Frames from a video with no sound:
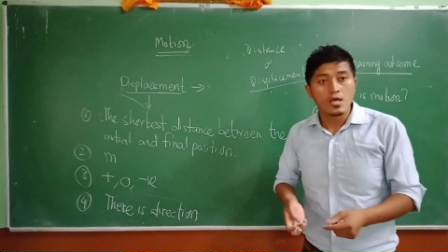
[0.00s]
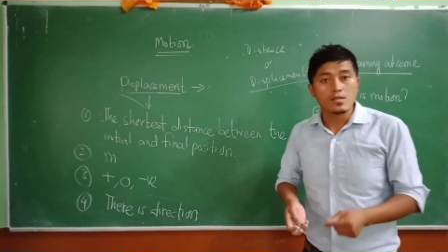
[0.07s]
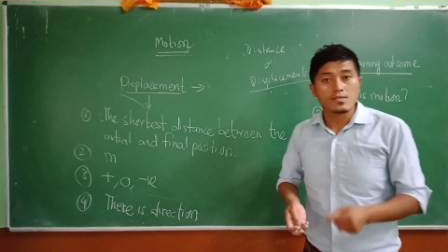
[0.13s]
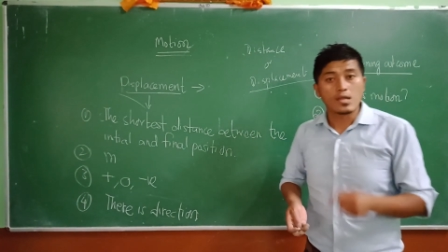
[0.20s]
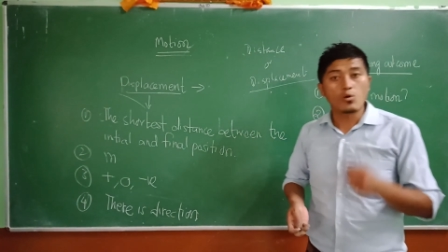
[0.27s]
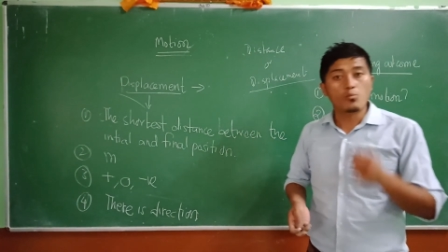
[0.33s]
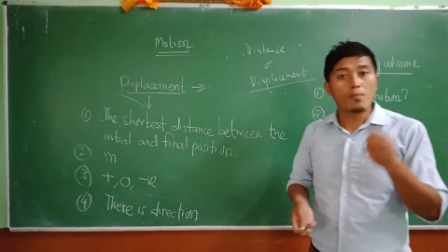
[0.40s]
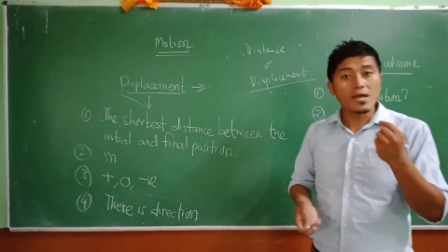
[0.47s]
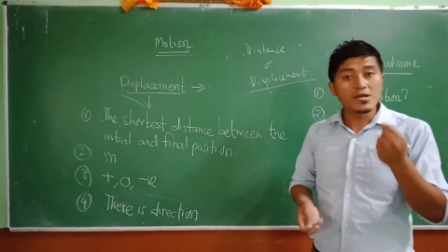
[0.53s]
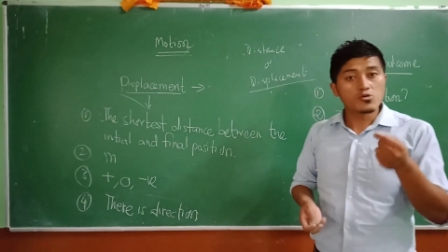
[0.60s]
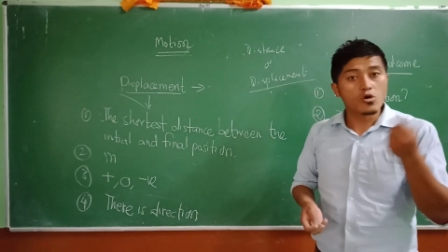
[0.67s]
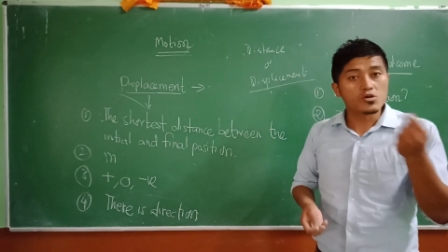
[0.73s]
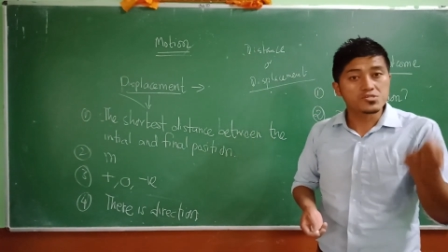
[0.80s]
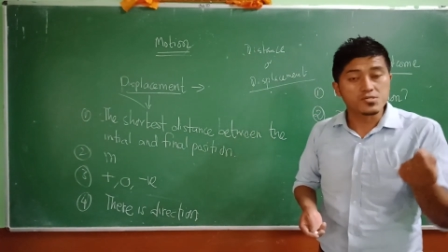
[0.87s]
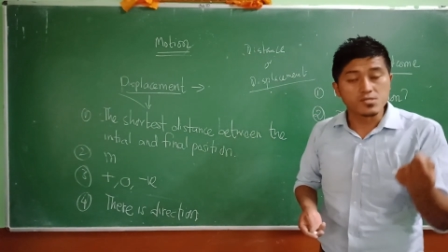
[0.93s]
Now my
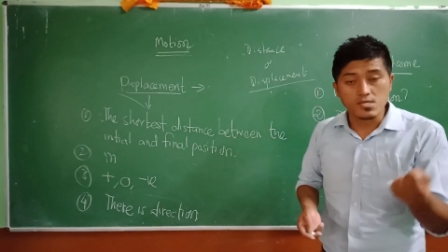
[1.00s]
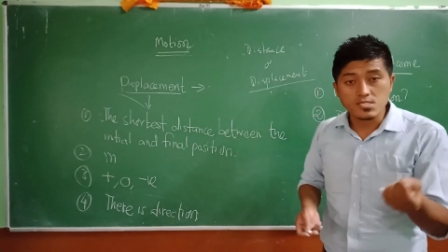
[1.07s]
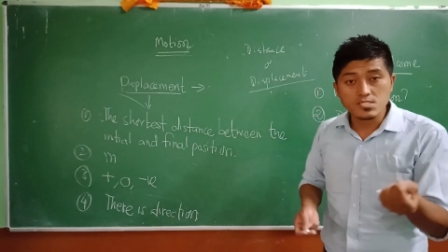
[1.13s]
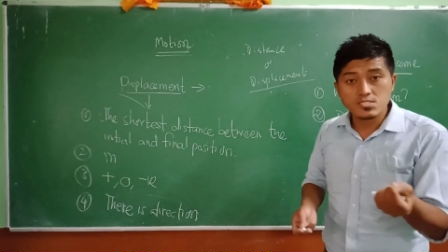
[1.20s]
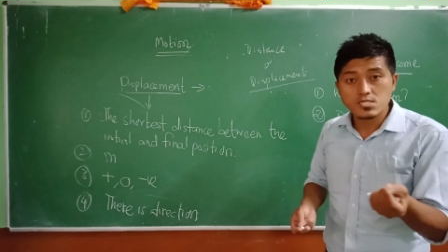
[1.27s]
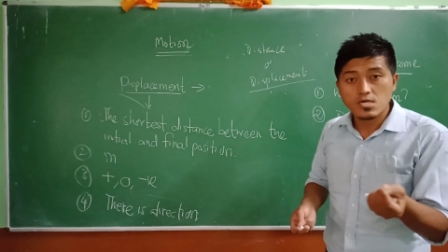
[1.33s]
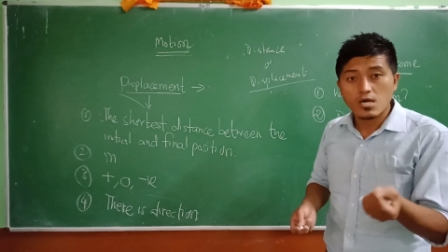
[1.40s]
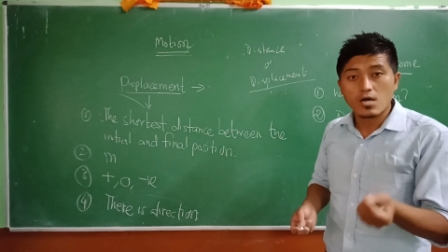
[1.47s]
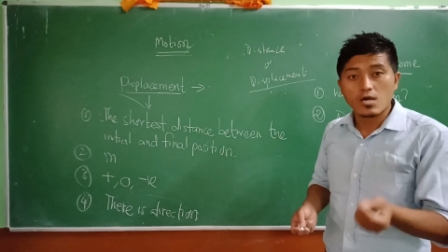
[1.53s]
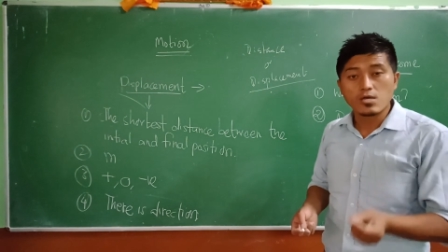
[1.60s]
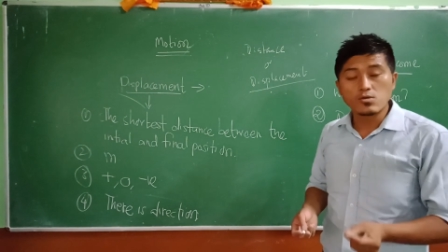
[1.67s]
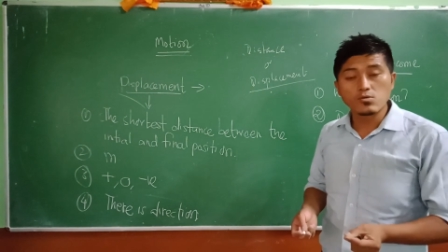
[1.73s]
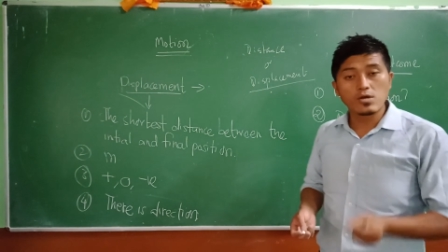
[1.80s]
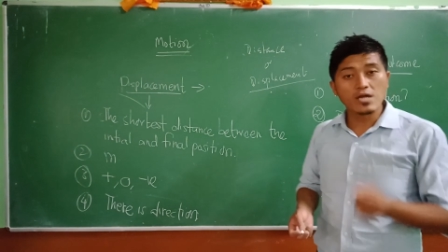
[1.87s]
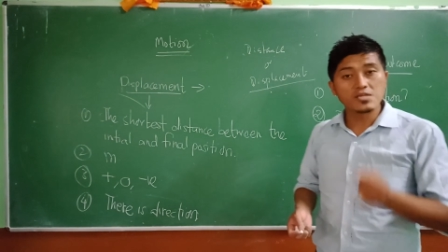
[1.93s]
question is,
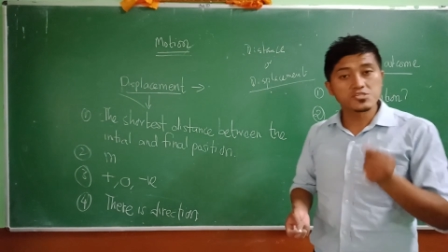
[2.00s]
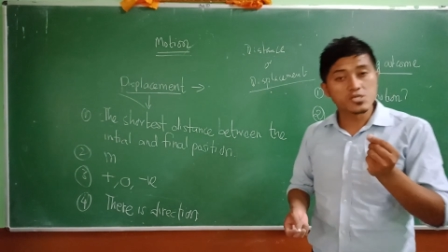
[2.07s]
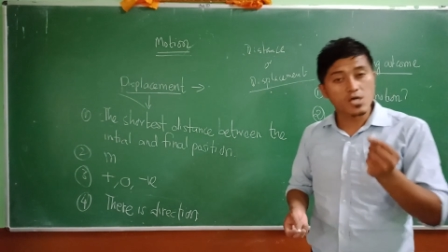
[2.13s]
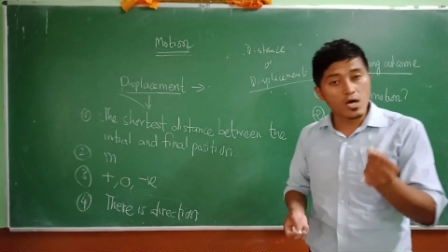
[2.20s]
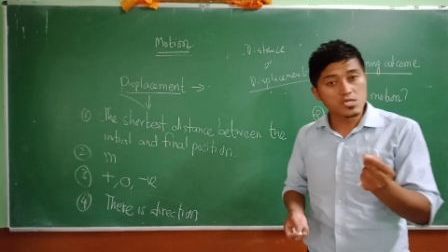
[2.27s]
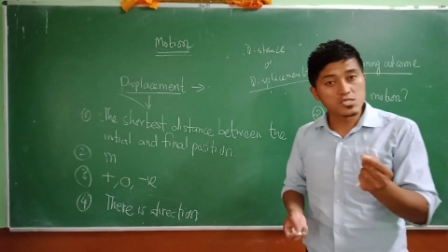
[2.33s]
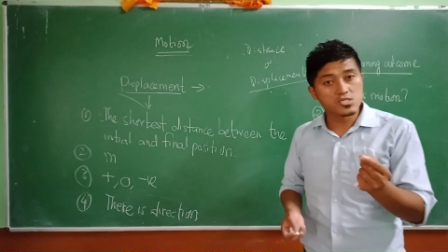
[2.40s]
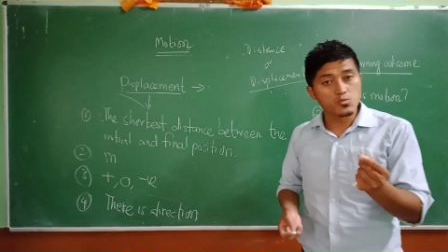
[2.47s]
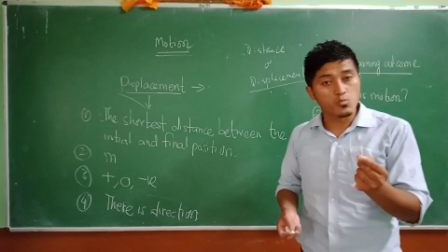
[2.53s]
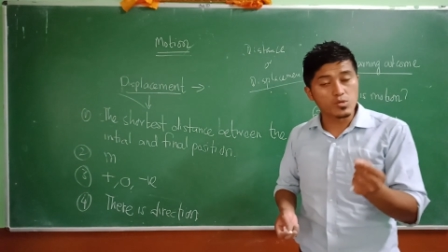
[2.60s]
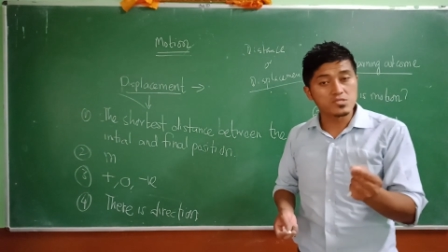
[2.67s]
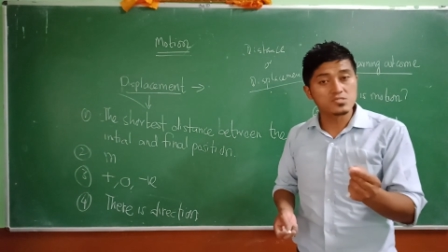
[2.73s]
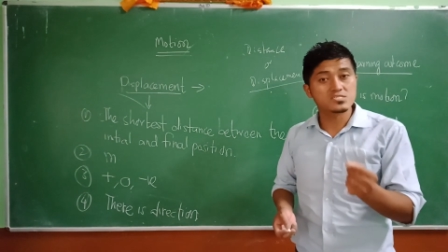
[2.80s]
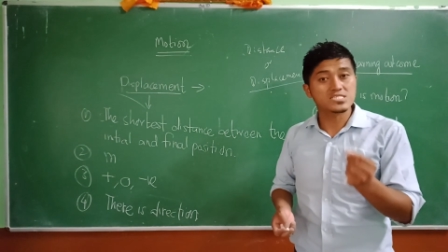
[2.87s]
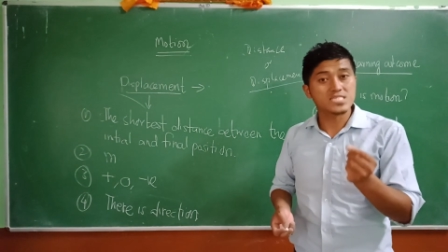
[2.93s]
you get charged
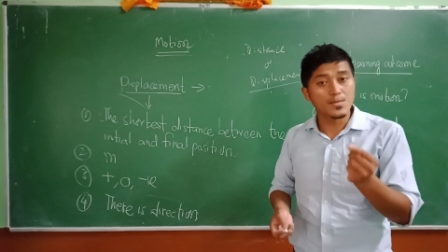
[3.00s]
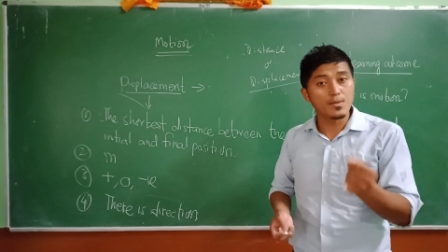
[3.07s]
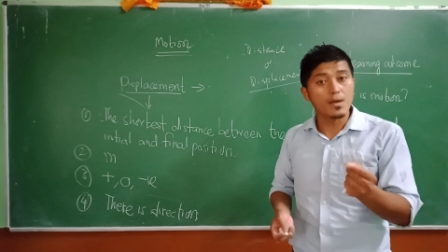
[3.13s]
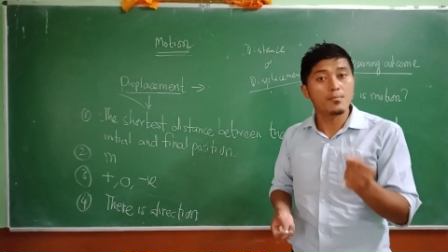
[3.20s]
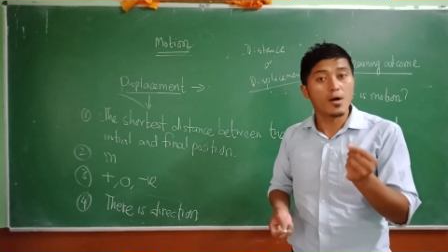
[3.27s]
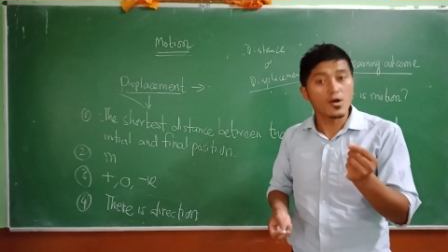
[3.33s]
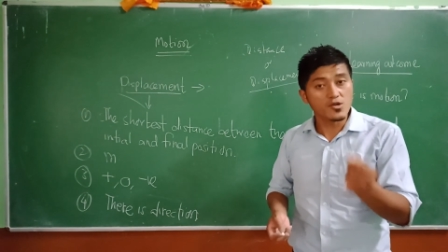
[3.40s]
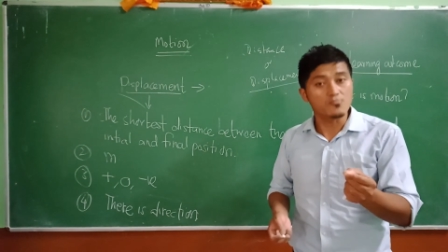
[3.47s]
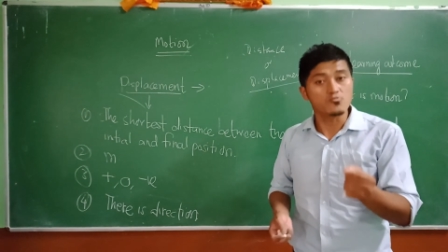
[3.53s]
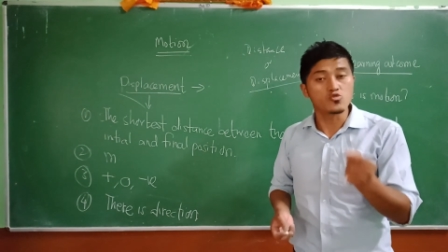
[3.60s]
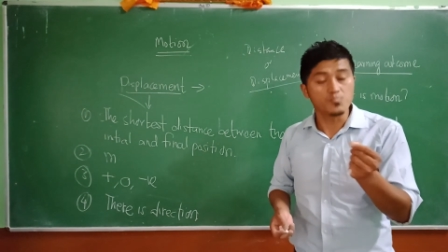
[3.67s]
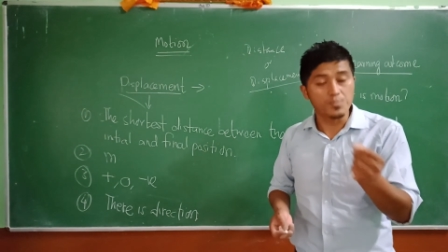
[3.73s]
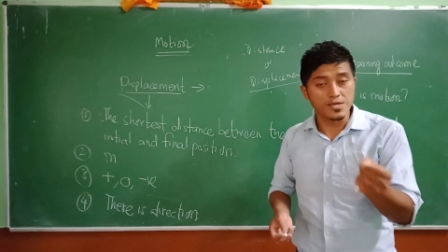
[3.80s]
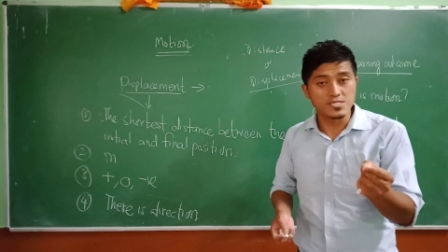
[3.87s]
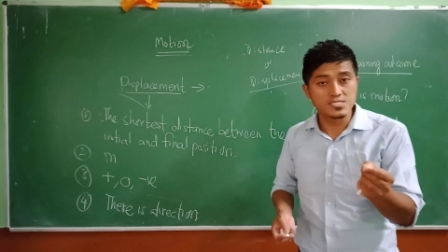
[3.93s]
with some amount of
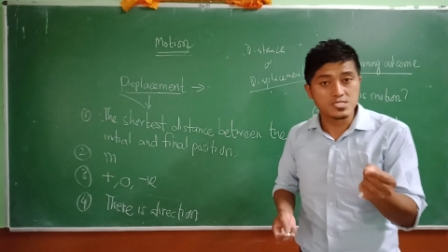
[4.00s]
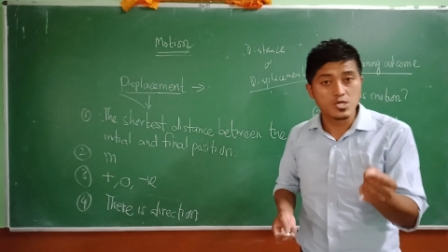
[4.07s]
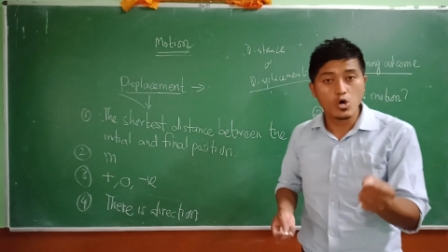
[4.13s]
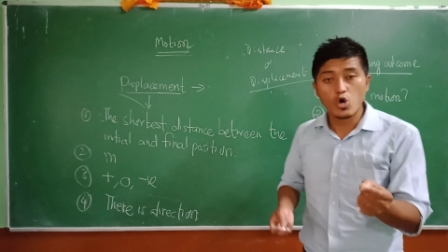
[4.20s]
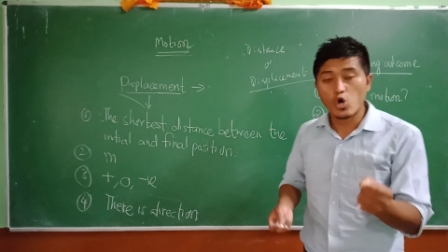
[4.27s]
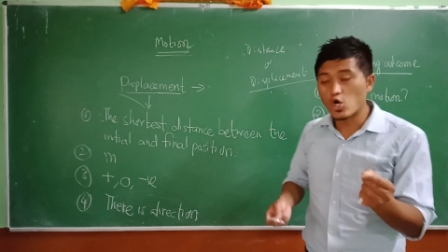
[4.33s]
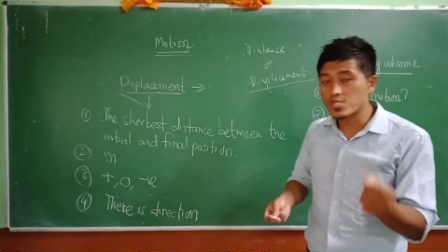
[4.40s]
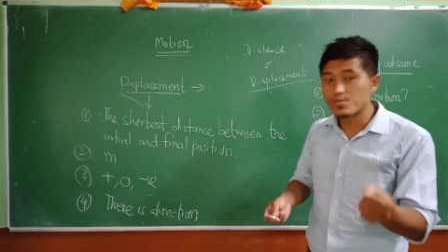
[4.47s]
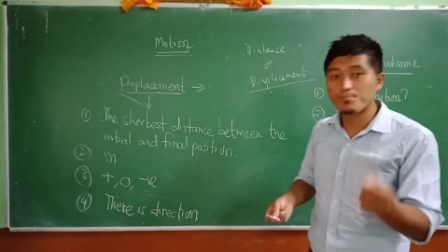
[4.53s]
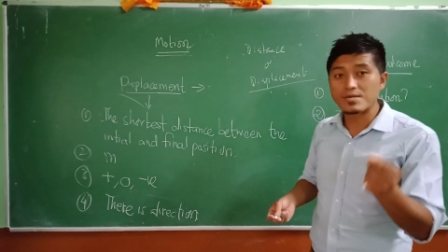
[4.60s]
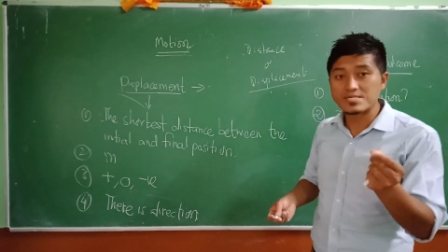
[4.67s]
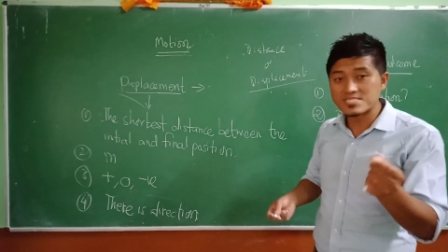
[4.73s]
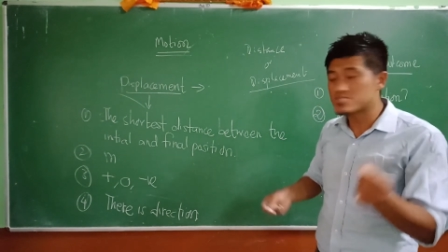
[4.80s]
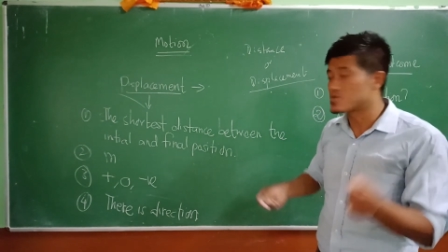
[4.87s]
rupees on the basis